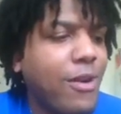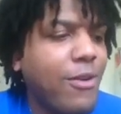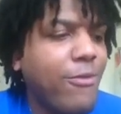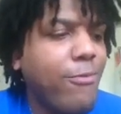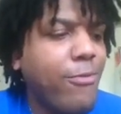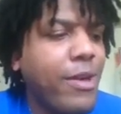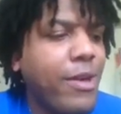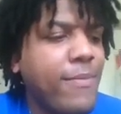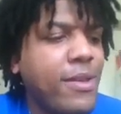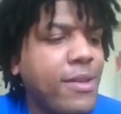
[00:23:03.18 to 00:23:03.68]
of
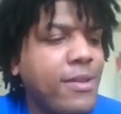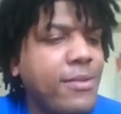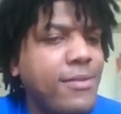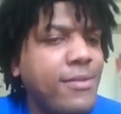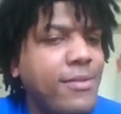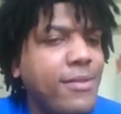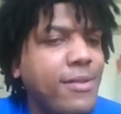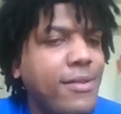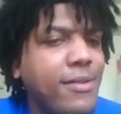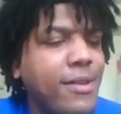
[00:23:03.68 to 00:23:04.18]
women
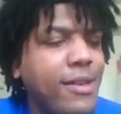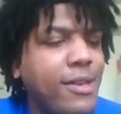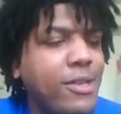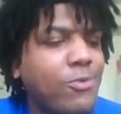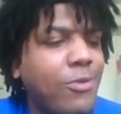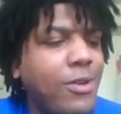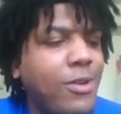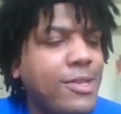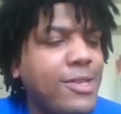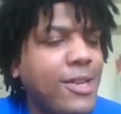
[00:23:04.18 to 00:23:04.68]
is
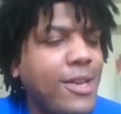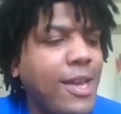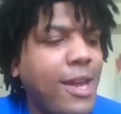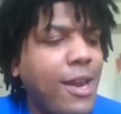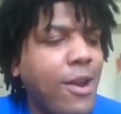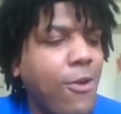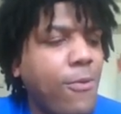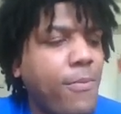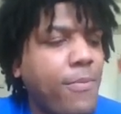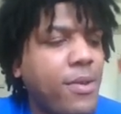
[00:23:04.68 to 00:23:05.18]
once again
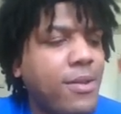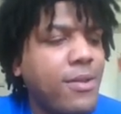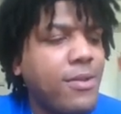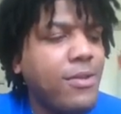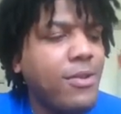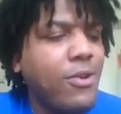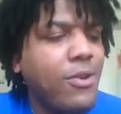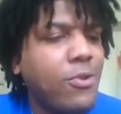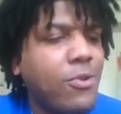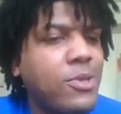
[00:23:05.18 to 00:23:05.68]
open.
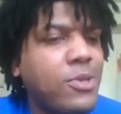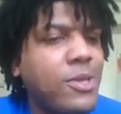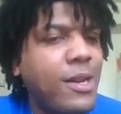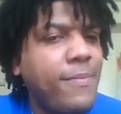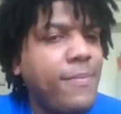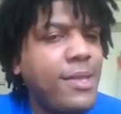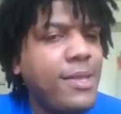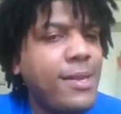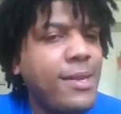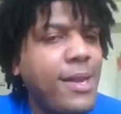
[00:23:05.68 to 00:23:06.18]
Who's going to
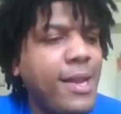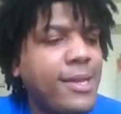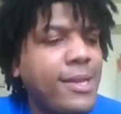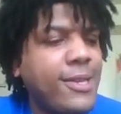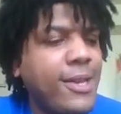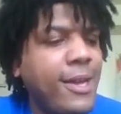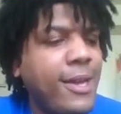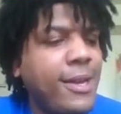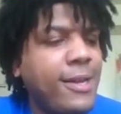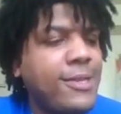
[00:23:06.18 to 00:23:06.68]
be the
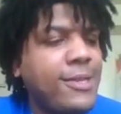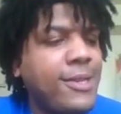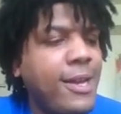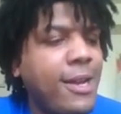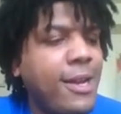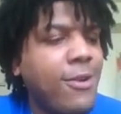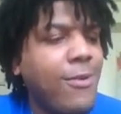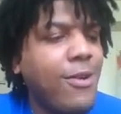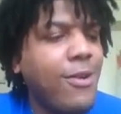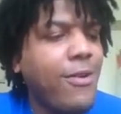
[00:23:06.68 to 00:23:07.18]
next
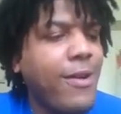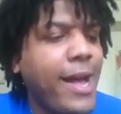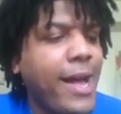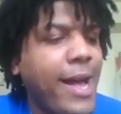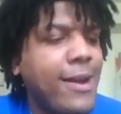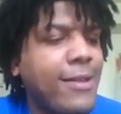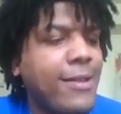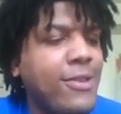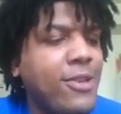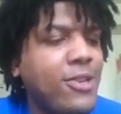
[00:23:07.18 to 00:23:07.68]
anti-hero
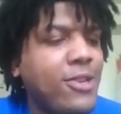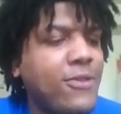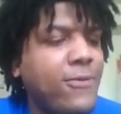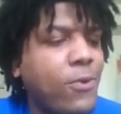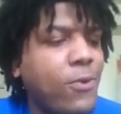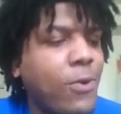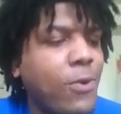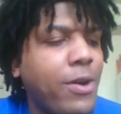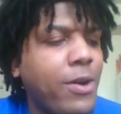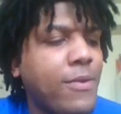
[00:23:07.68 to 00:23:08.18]
out of these
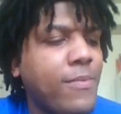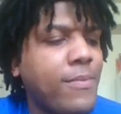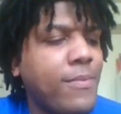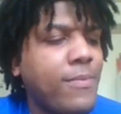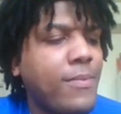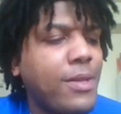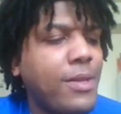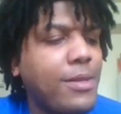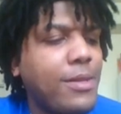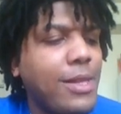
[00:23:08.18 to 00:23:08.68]
four?
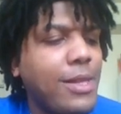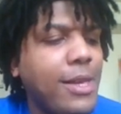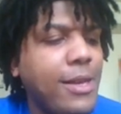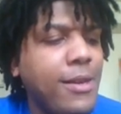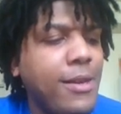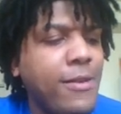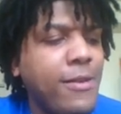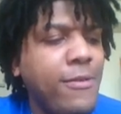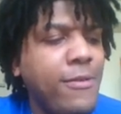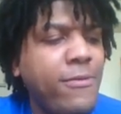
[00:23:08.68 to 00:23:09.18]

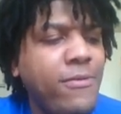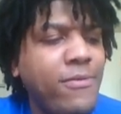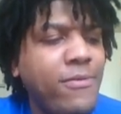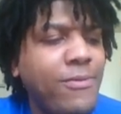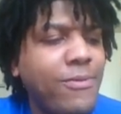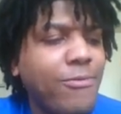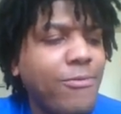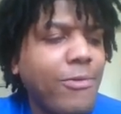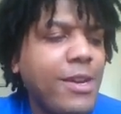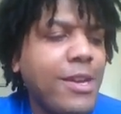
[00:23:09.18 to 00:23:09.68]
Liv,
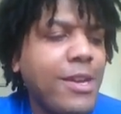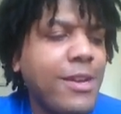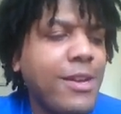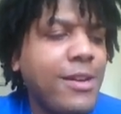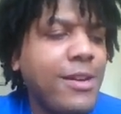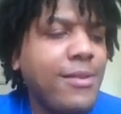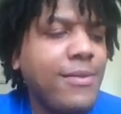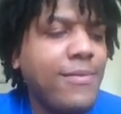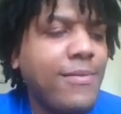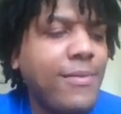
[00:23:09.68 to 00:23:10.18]

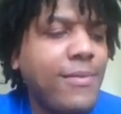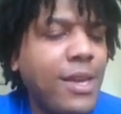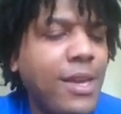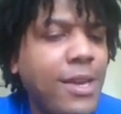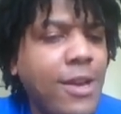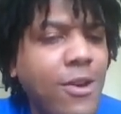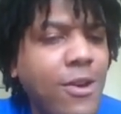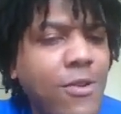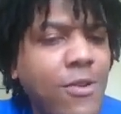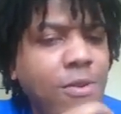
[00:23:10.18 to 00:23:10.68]
Rhea,
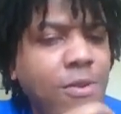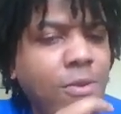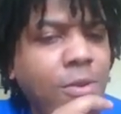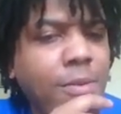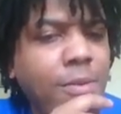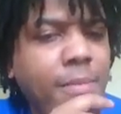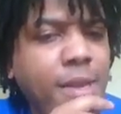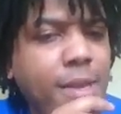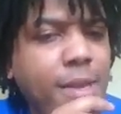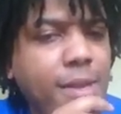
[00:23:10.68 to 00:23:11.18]
Io,
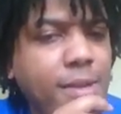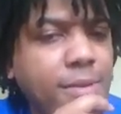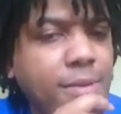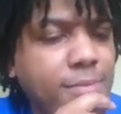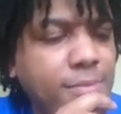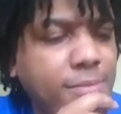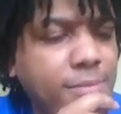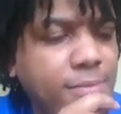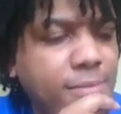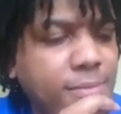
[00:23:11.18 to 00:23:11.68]
or Mia?
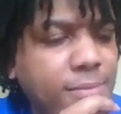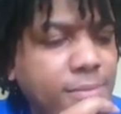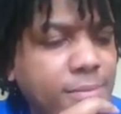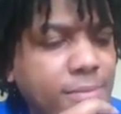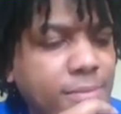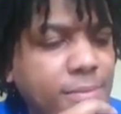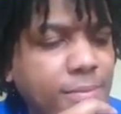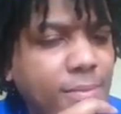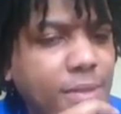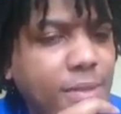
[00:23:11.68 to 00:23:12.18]

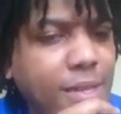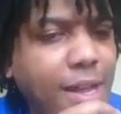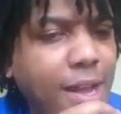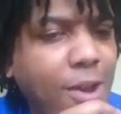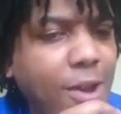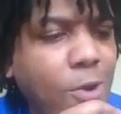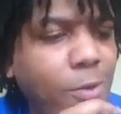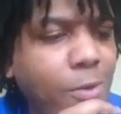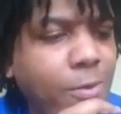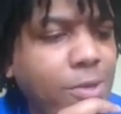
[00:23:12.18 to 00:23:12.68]

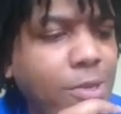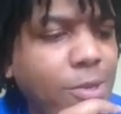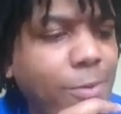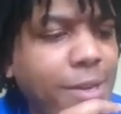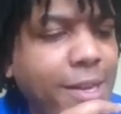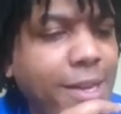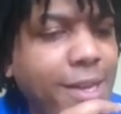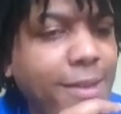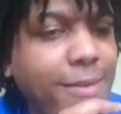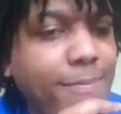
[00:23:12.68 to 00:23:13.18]
Now, who do
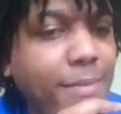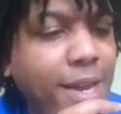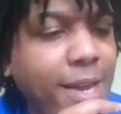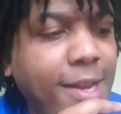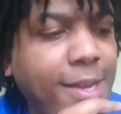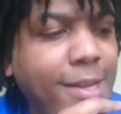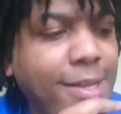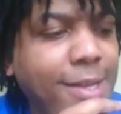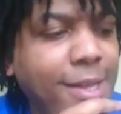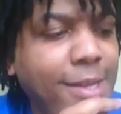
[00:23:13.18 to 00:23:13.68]
we
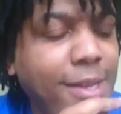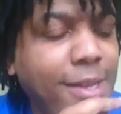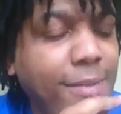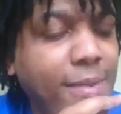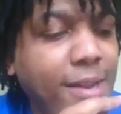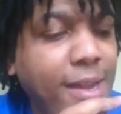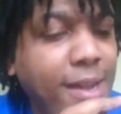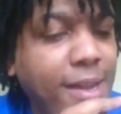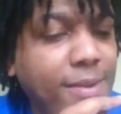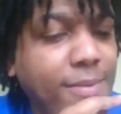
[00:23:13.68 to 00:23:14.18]
immediately
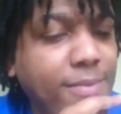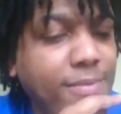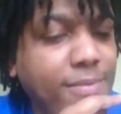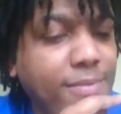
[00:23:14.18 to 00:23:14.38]
eliminate?